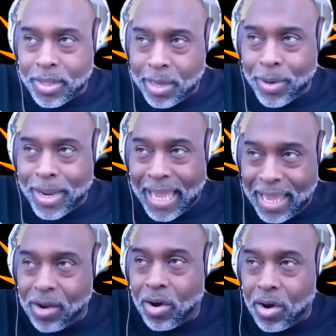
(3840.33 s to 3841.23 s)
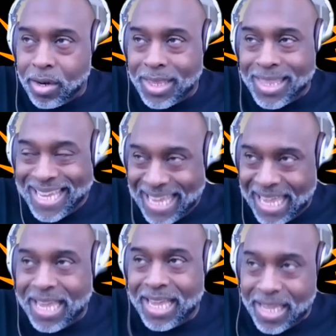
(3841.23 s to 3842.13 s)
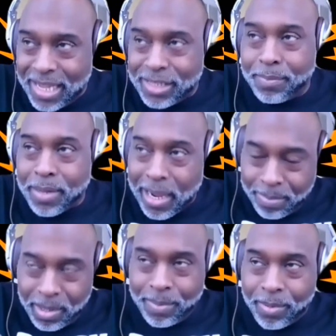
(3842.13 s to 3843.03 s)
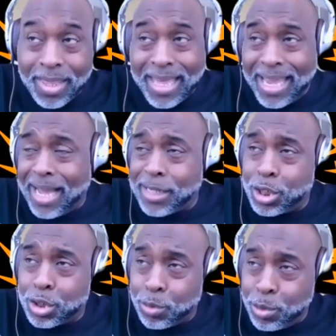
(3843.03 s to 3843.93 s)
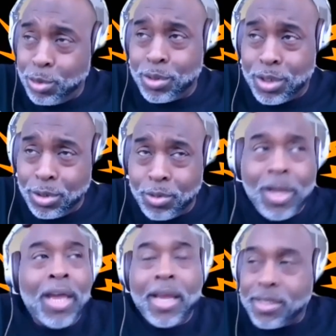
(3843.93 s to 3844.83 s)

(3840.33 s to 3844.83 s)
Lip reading: while they were in on the gig against Black people, they got screwed too.